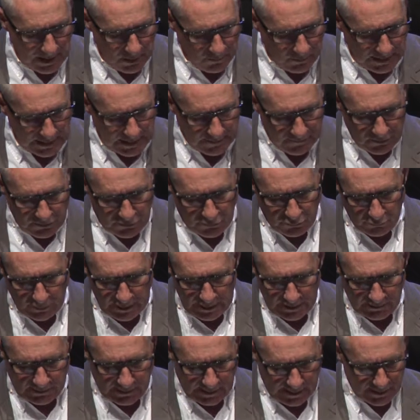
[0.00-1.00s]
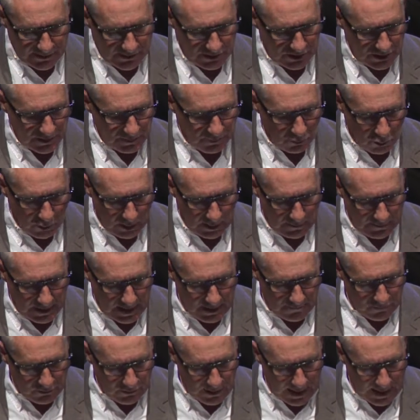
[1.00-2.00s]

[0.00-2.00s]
I want to give you three things this morning. If you have your